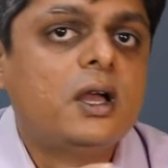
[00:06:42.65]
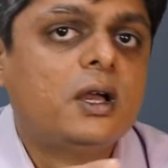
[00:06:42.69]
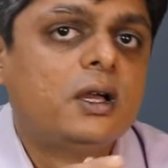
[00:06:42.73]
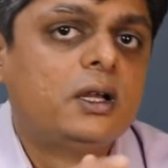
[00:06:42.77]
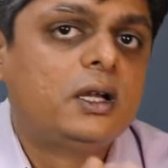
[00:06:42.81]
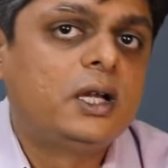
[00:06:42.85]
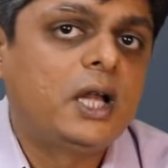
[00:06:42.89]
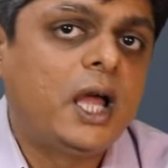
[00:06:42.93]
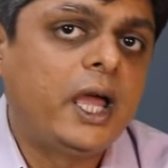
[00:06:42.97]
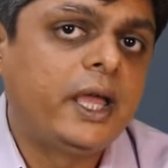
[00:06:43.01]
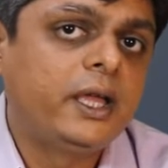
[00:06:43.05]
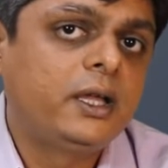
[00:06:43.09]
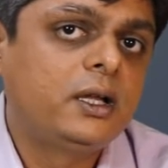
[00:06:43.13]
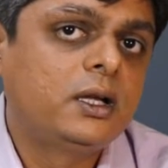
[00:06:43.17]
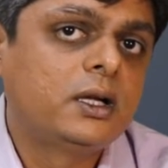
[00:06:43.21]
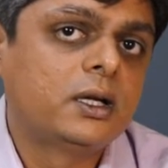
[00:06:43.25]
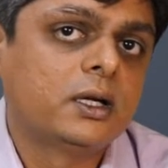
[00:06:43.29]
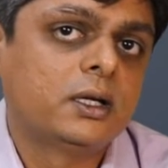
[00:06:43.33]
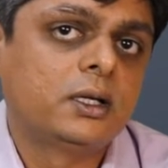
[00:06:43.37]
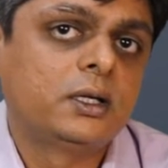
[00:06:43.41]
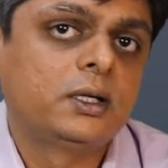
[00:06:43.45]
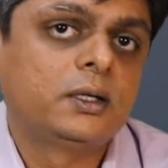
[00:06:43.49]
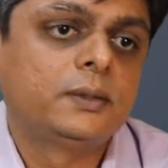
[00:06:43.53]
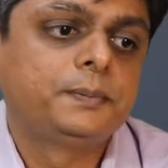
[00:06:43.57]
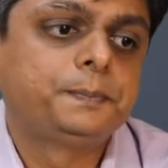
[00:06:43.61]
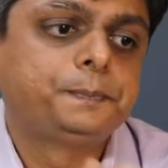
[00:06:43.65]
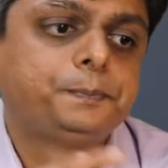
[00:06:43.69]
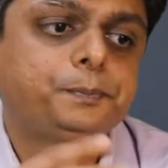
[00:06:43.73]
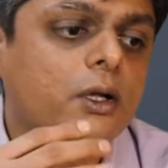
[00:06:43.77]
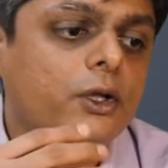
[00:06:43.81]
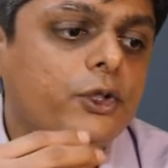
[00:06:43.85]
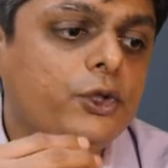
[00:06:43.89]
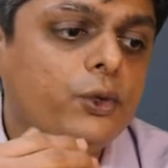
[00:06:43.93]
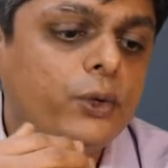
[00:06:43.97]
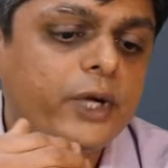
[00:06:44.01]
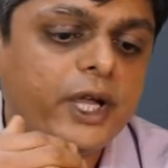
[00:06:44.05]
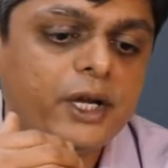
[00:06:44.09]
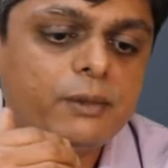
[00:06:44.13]
Like
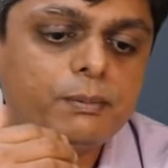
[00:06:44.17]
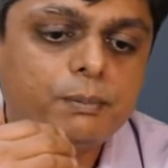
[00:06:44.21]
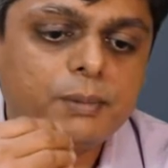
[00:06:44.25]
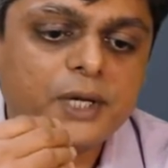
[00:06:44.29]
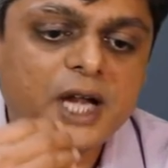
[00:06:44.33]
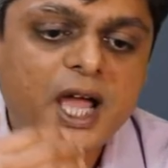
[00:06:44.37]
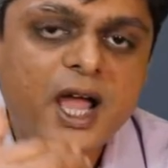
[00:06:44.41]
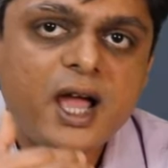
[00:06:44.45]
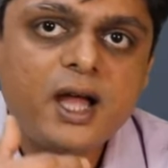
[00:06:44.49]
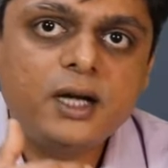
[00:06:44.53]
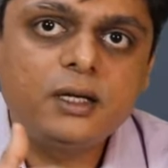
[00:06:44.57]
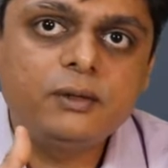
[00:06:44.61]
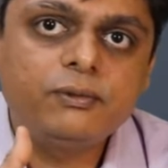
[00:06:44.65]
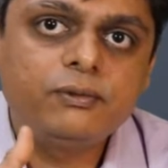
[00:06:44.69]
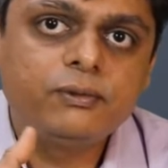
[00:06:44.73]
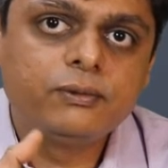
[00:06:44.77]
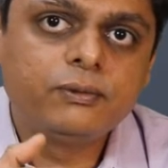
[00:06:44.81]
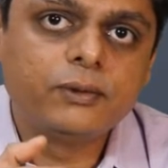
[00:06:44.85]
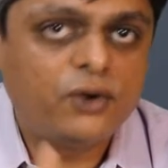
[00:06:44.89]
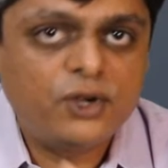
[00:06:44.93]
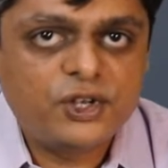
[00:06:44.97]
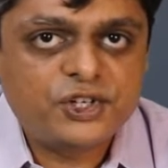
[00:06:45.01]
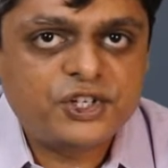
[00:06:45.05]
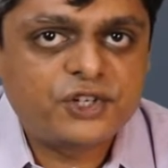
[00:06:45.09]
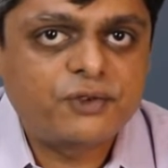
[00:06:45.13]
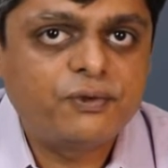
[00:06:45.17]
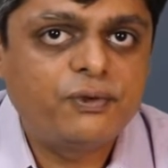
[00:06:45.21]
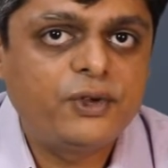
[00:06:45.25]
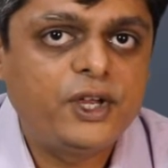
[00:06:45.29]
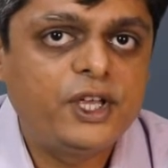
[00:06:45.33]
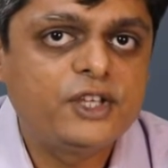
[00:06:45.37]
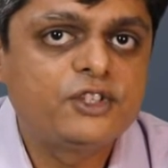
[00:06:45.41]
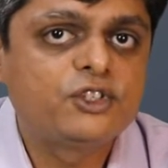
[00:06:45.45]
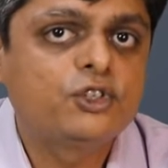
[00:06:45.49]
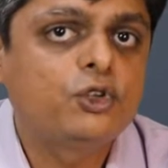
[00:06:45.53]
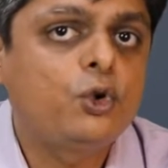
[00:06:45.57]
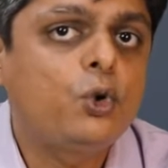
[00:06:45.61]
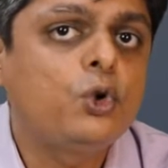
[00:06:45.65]
you can plan, first
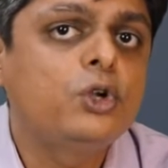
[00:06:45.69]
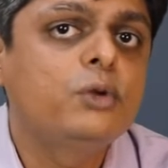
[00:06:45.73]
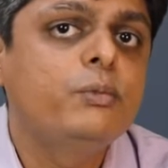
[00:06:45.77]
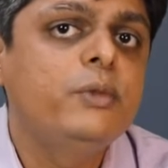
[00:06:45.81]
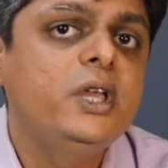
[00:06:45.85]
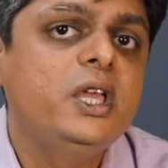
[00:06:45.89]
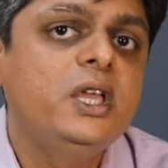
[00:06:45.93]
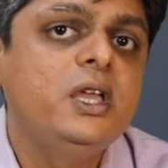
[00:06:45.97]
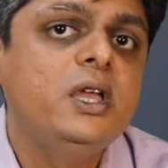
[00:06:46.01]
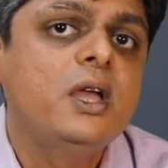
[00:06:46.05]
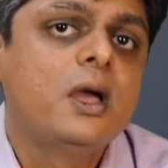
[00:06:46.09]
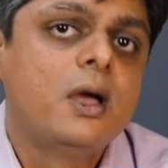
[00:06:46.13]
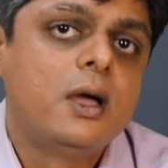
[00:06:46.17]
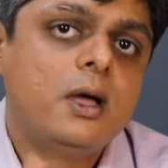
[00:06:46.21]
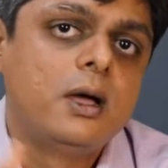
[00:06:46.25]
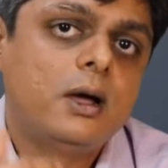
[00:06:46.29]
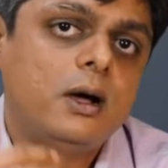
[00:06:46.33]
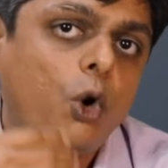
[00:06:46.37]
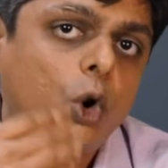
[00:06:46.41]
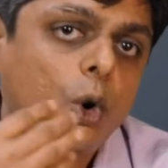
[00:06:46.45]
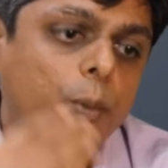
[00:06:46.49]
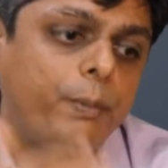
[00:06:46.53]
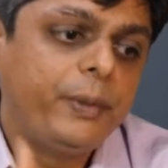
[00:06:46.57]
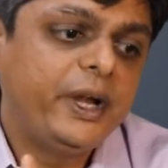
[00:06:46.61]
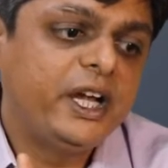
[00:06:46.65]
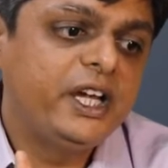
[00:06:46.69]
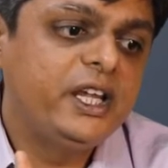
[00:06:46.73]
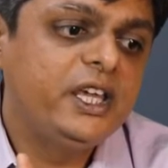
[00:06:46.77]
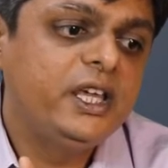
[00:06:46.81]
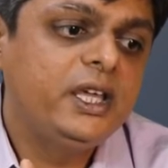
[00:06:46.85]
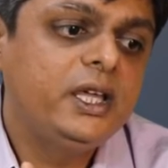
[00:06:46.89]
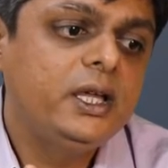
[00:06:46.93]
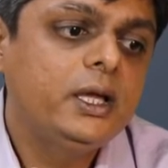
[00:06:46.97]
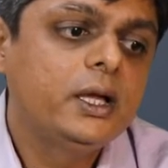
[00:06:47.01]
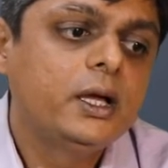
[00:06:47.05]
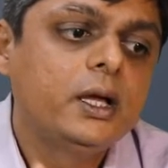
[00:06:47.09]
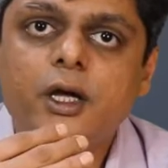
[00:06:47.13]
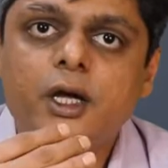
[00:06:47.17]
phase could be
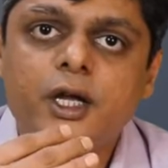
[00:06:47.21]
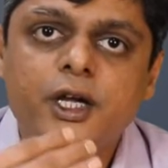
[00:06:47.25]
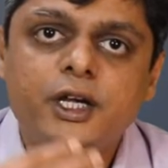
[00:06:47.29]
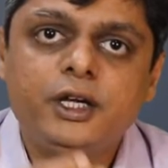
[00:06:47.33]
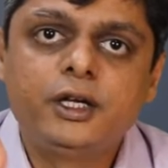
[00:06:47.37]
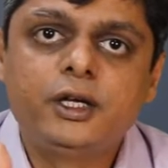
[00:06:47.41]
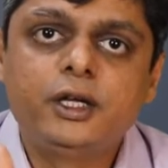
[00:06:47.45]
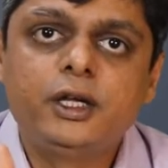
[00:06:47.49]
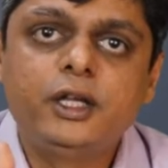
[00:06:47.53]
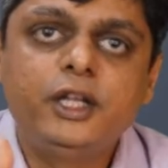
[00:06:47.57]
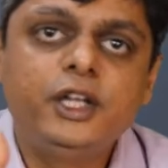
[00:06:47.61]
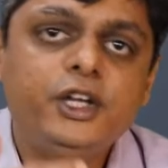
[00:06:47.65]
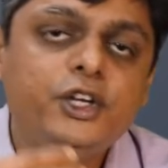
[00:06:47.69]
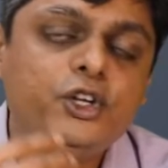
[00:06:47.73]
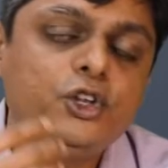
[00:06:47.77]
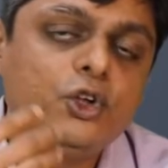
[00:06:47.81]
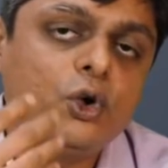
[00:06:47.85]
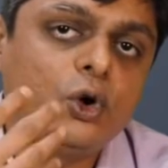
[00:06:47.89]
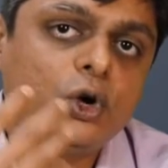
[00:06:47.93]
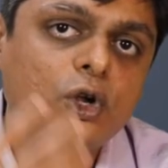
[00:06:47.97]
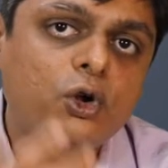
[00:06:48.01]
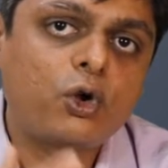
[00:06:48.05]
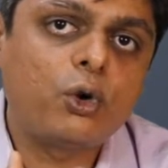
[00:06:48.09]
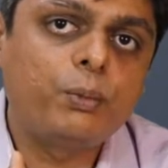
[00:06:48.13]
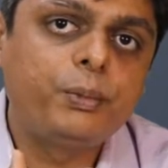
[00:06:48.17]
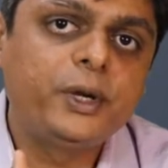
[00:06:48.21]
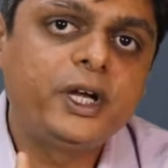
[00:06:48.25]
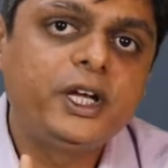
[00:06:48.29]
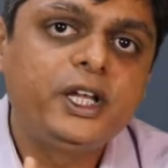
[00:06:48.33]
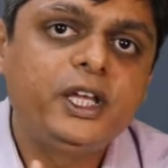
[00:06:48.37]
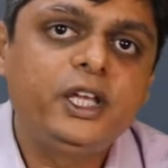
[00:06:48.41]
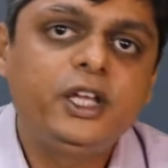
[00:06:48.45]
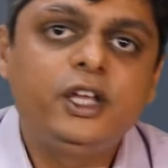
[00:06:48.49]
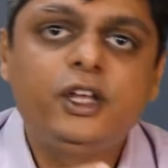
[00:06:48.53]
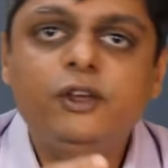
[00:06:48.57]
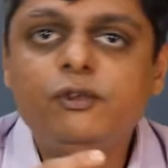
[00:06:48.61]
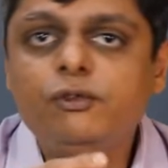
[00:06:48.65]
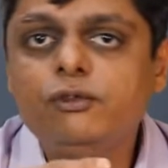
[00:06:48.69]
OPD, and in your
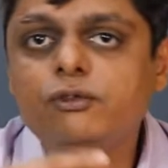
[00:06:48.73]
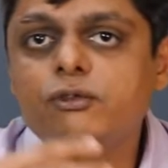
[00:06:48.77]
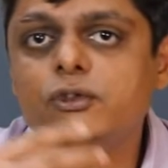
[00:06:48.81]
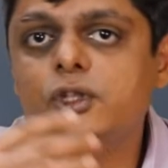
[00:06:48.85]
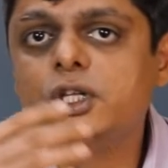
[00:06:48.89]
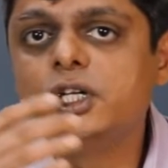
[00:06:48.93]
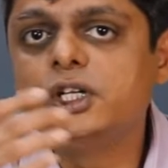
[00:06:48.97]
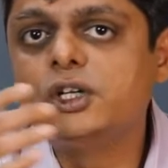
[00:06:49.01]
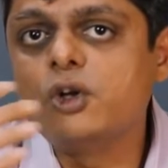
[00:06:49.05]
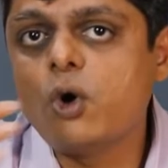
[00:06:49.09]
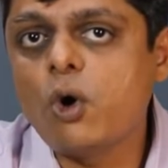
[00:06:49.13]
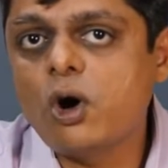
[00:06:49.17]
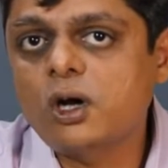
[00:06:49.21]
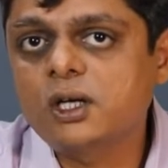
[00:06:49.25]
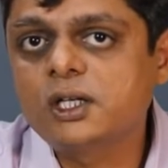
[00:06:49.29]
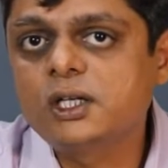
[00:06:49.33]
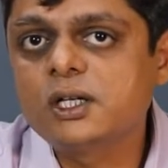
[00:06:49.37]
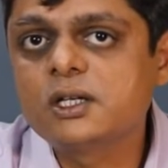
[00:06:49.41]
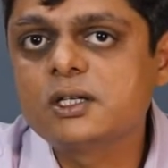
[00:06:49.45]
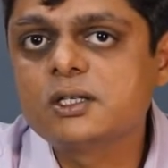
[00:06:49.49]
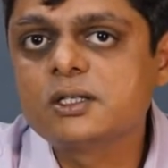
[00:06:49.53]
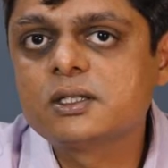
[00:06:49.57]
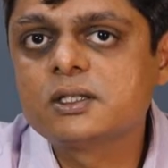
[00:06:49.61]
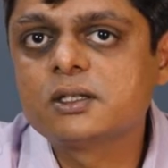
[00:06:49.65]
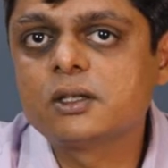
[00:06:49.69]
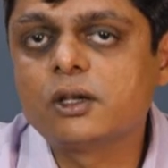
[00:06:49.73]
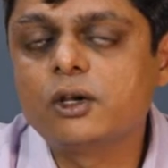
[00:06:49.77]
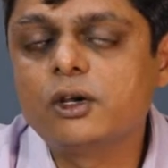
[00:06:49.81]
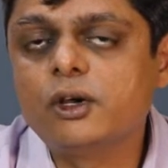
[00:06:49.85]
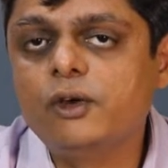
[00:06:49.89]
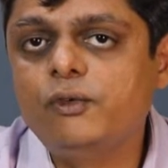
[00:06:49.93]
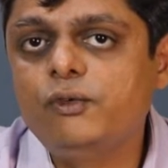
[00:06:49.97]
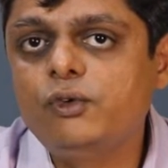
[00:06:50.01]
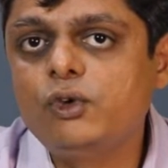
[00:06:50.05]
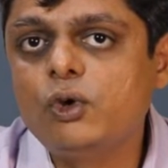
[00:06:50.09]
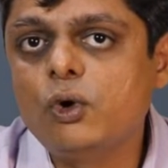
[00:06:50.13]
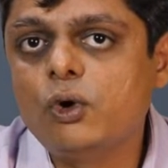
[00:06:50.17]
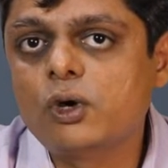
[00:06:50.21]
OPD, if the doctors,
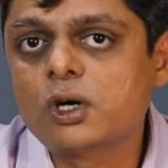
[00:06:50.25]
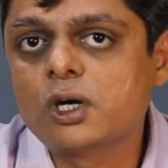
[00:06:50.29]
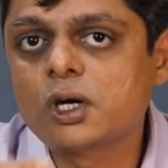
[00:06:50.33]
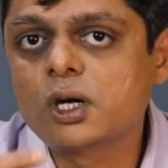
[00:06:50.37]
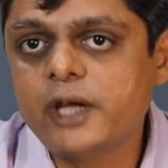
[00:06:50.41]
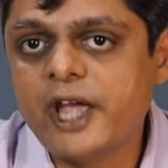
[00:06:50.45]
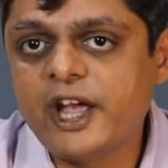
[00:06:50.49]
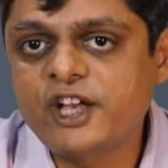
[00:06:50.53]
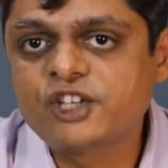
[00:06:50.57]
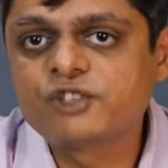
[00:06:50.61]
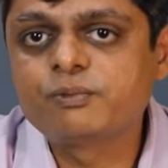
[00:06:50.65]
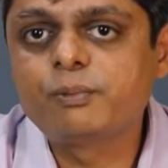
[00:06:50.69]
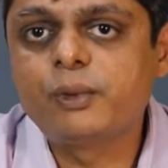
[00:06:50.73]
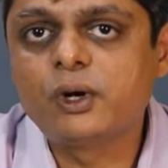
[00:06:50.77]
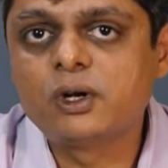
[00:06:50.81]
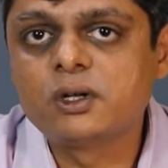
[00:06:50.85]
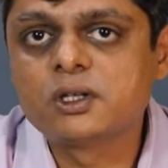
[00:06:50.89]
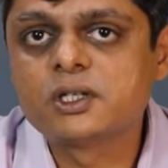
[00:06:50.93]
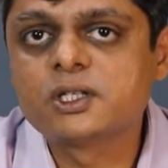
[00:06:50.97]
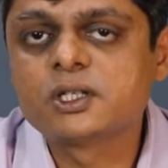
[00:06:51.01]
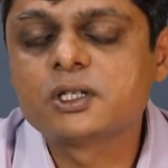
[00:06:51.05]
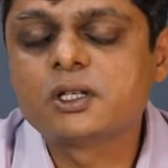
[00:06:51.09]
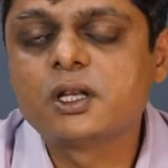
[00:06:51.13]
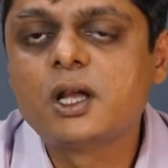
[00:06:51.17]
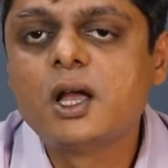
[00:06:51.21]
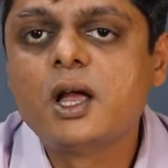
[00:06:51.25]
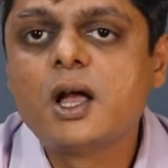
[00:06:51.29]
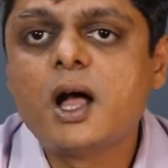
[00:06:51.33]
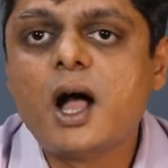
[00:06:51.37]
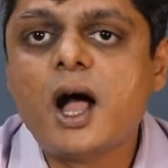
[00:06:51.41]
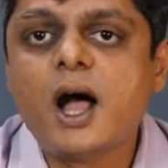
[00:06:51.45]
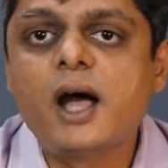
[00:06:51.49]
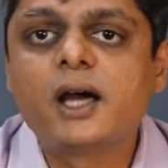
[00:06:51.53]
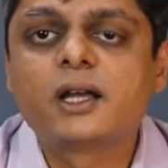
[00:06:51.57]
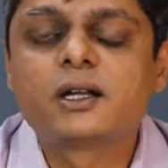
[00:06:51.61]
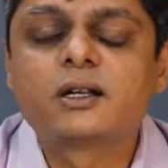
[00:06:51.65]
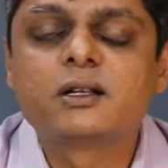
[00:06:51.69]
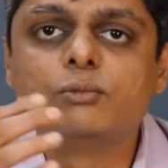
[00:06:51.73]
if your experts
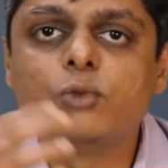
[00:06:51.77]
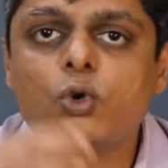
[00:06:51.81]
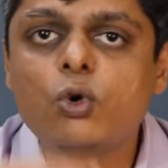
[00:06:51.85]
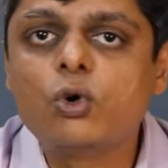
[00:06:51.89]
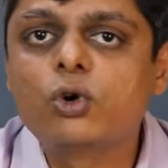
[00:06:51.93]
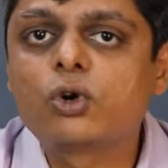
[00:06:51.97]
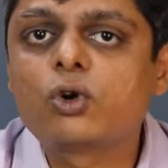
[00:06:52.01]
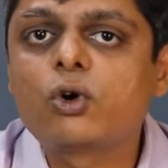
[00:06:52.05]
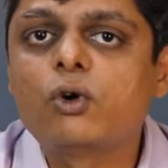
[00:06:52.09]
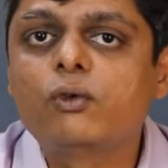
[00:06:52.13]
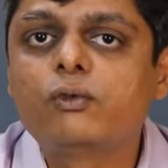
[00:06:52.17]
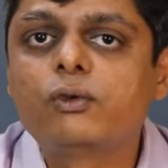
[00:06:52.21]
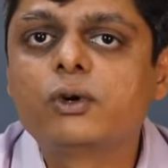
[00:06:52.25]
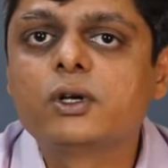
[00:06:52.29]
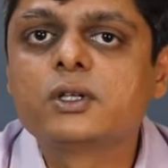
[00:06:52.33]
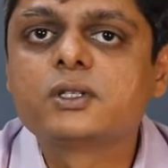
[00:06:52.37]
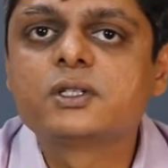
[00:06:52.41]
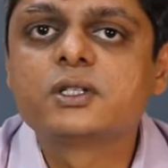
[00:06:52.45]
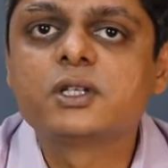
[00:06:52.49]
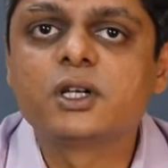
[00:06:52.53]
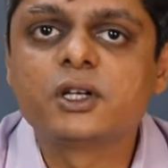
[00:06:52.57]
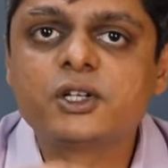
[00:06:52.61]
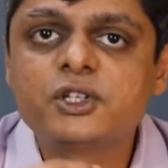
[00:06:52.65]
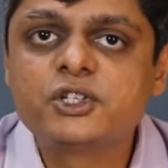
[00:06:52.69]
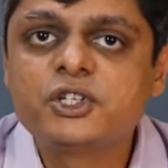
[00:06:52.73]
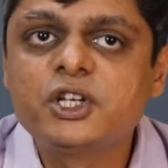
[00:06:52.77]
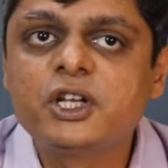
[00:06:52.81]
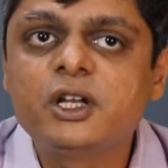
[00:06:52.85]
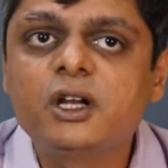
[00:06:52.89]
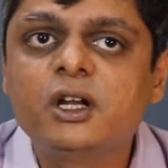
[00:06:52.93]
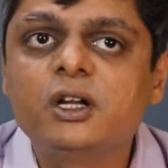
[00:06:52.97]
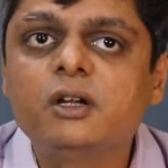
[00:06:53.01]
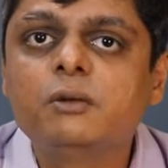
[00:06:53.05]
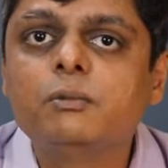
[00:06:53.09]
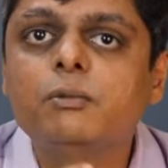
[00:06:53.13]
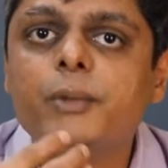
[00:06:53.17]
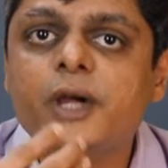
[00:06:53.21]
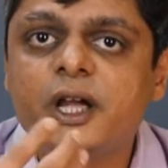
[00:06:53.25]
are more of a
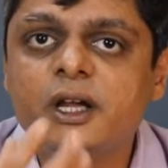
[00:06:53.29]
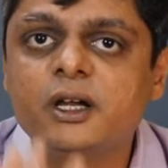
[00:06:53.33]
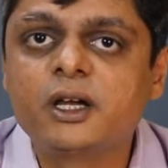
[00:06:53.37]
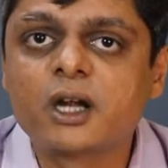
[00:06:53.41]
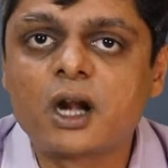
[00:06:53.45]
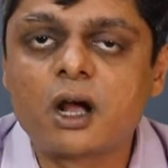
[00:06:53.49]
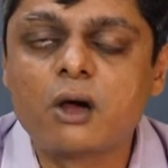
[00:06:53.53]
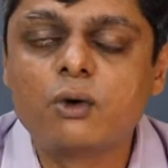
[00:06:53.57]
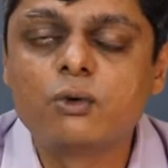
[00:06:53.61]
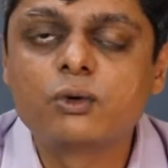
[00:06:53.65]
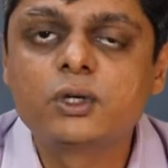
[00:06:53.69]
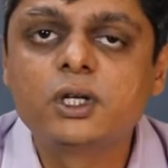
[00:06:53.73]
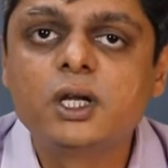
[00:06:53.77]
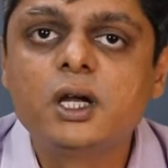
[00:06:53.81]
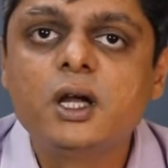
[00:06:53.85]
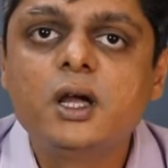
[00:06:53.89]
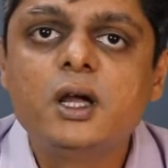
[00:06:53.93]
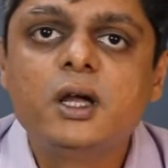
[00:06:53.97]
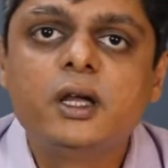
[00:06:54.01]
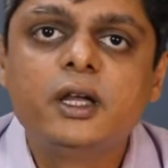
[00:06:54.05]
surgical background,